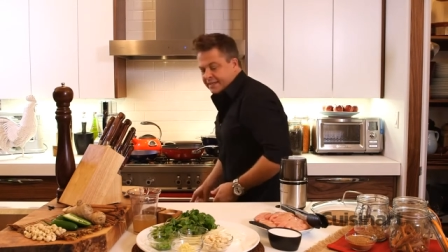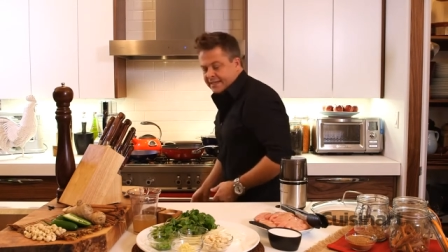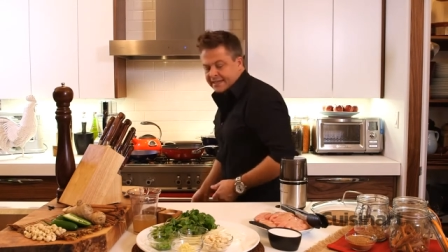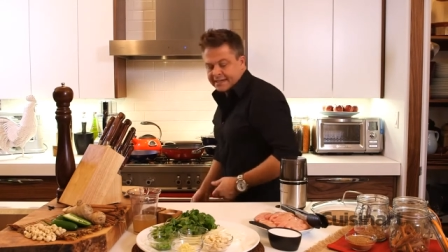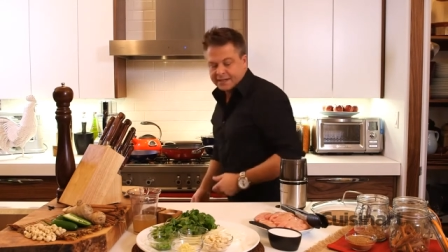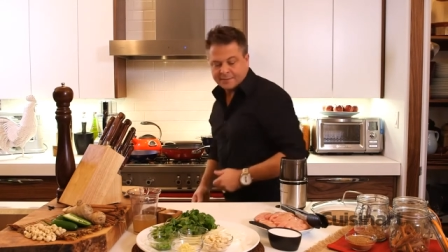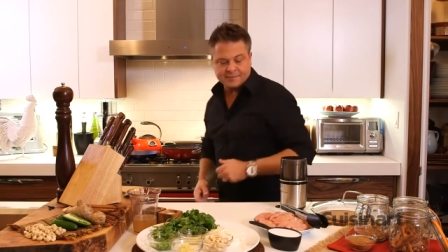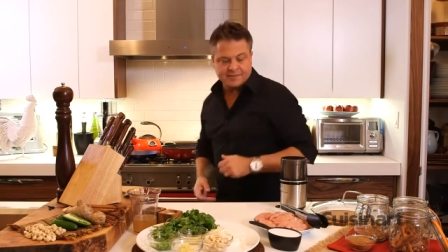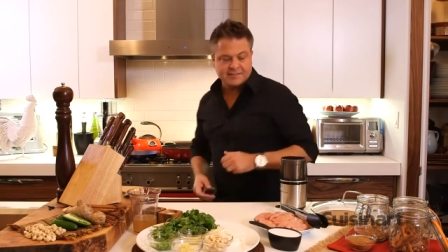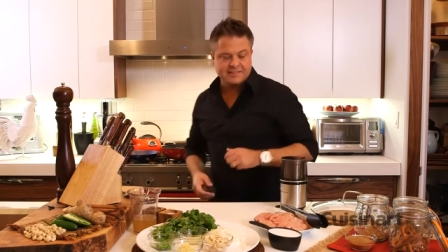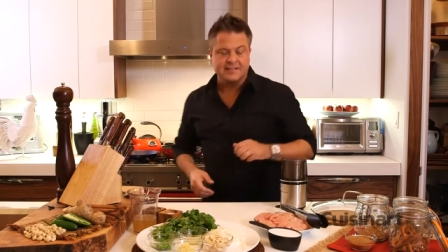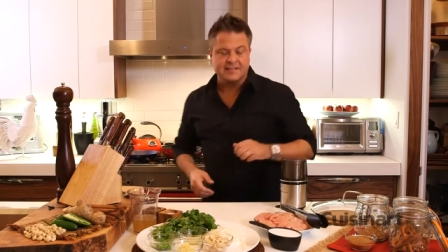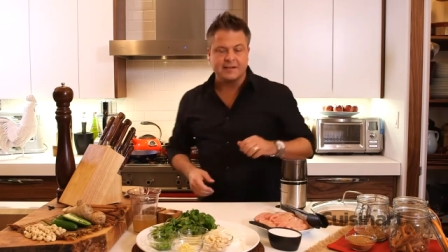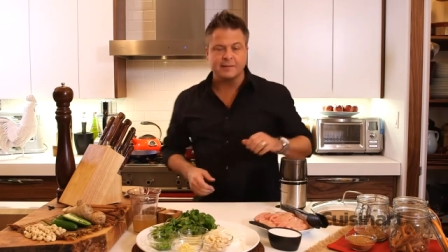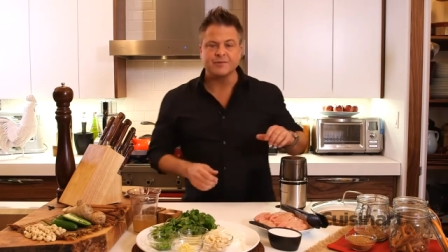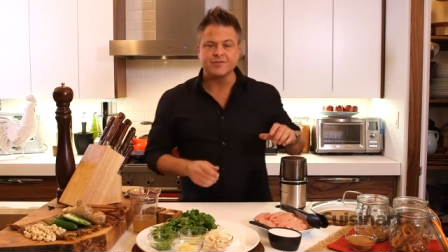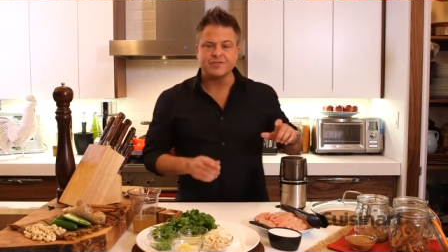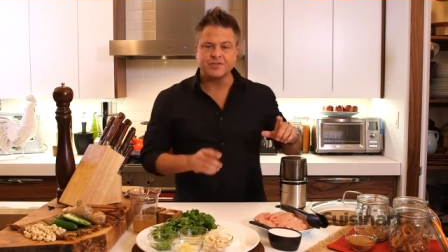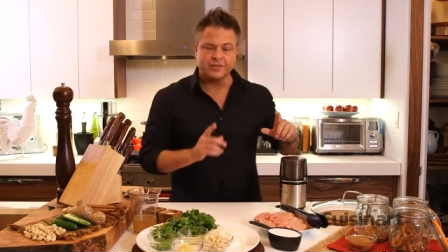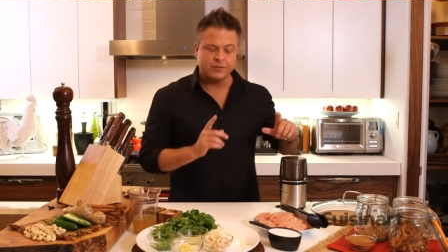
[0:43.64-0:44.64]
that up to
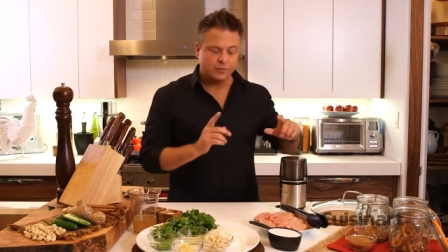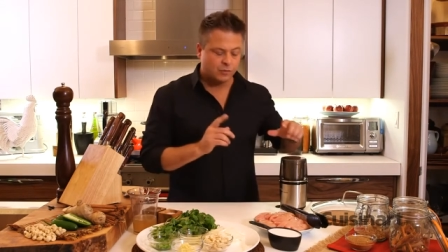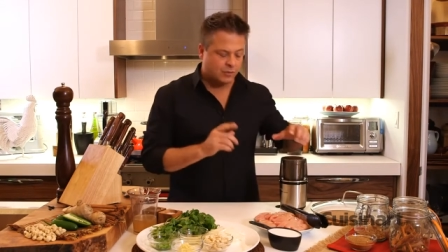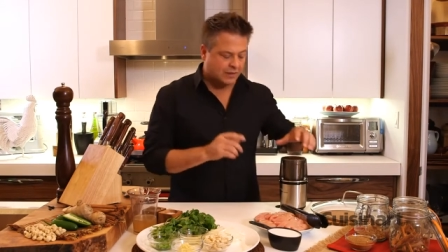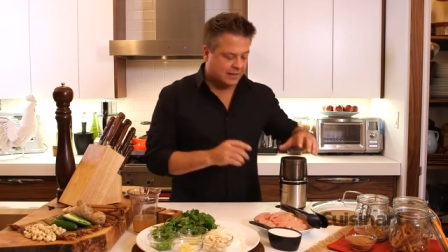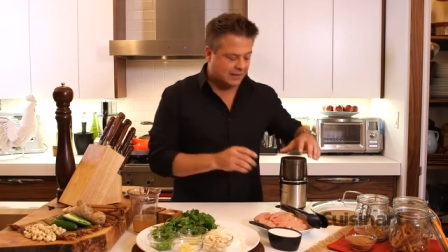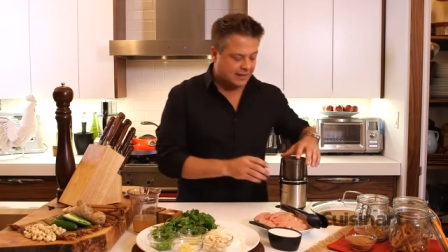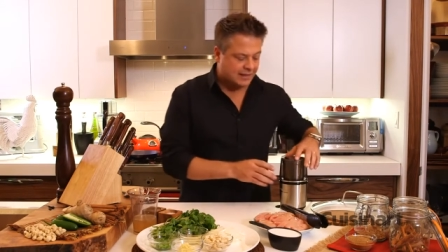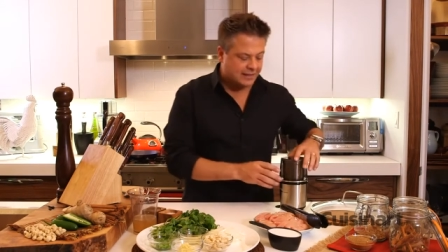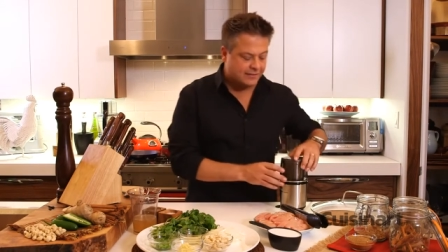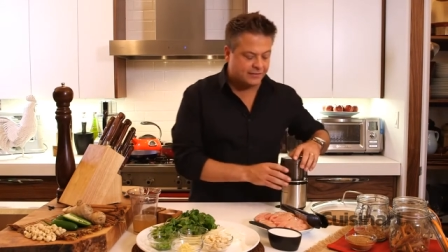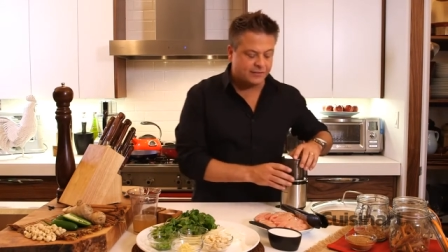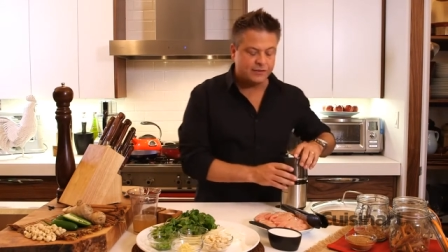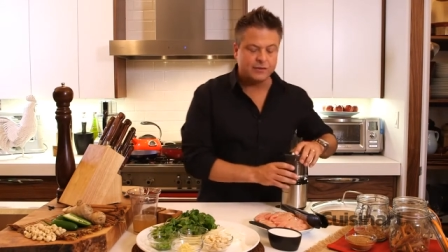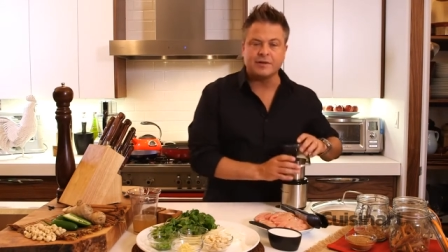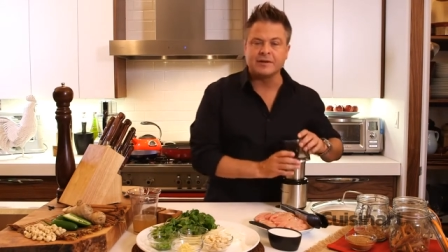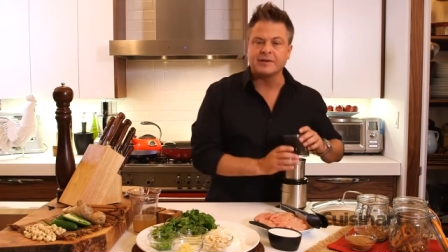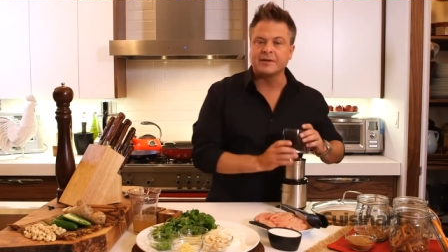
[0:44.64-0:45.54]
temperature, and while I do,